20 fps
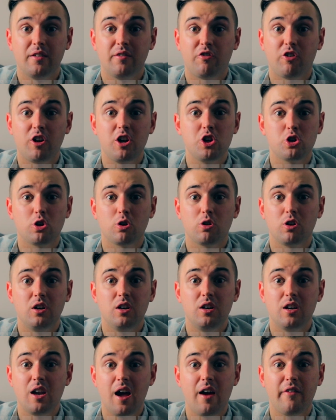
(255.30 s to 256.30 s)
Fraser
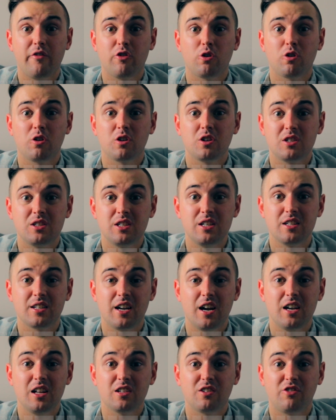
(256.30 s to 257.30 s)
never sees
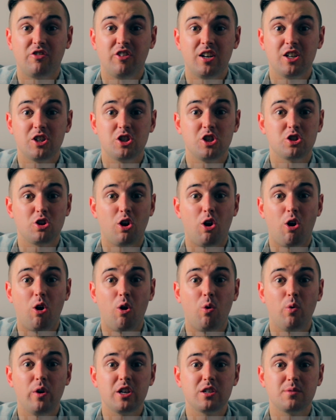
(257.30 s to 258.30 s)
an idea as finished. He's
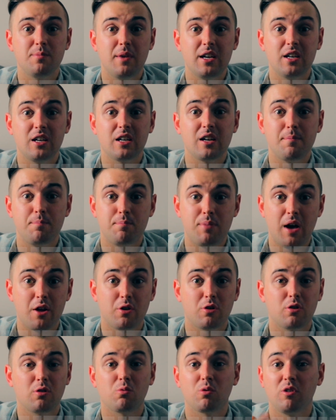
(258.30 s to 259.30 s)
always making it
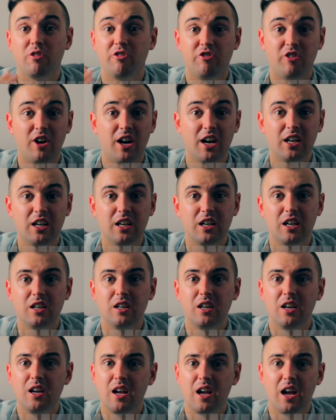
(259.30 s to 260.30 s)
better, refining
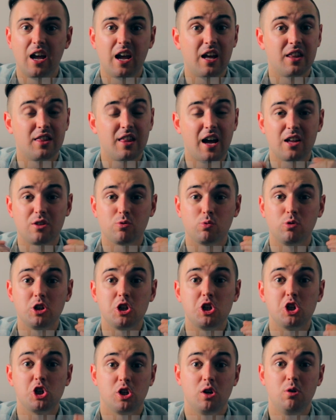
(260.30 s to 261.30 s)
it, and that
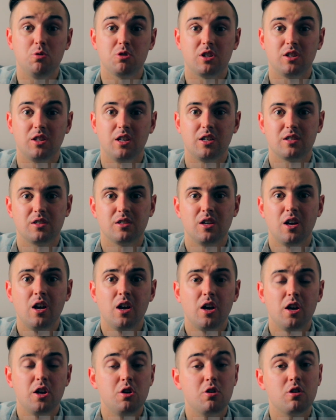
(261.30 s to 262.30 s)
really shows in this.
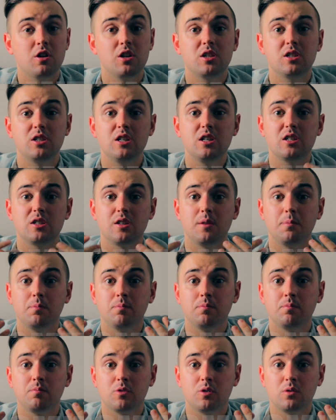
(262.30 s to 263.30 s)
You're going to see
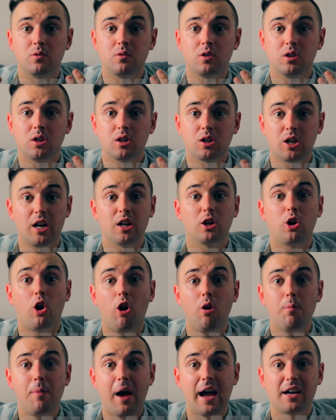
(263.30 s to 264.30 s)
some kind of
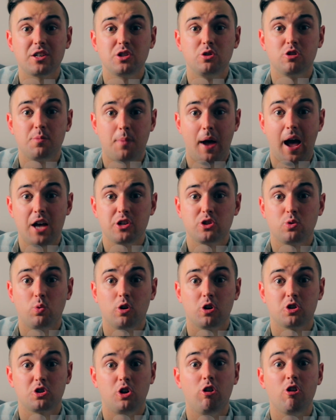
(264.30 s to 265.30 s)
callbacks to his past
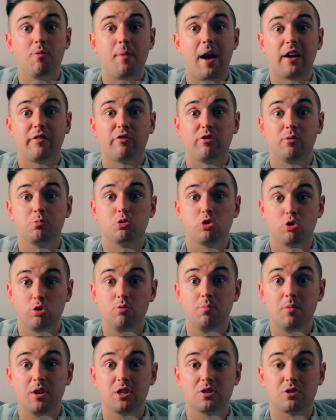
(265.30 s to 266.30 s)
works, all the way back from
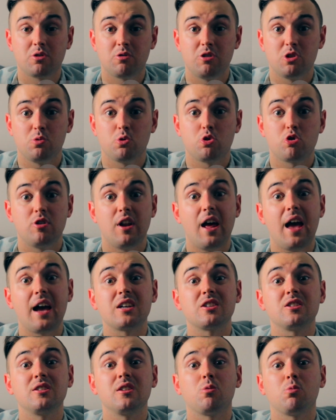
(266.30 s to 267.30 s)
True Mysteries, which was an
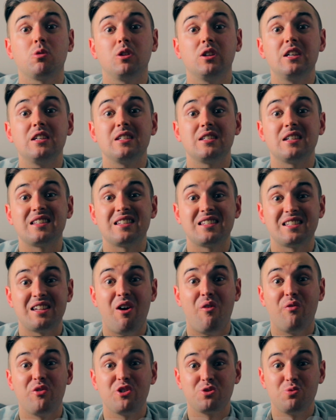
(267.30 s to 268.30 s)
excellent release
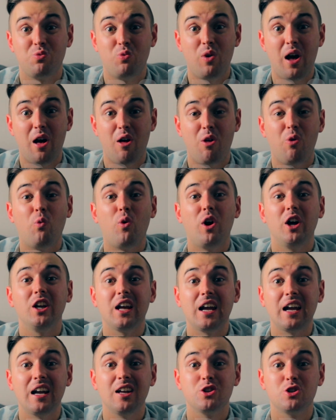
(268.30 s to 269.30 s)
itself as well. 1
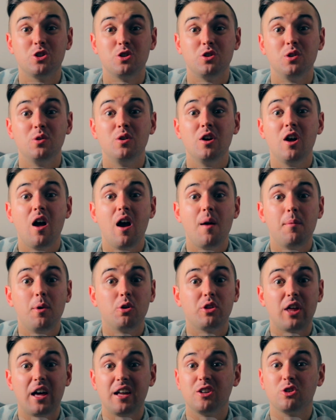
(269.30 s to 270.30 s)
and 2
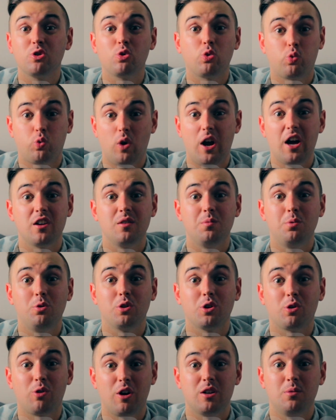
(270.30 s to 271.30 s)
both had
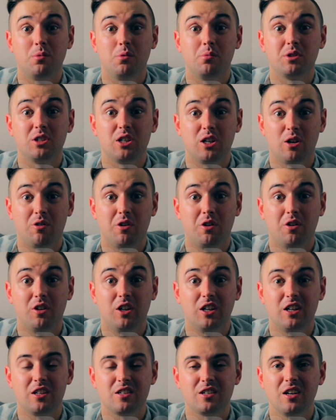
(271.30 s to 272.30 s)
incredible material
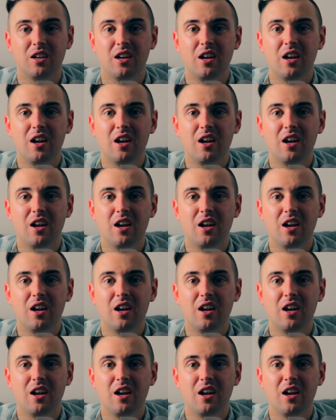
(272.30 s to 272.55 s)
in it.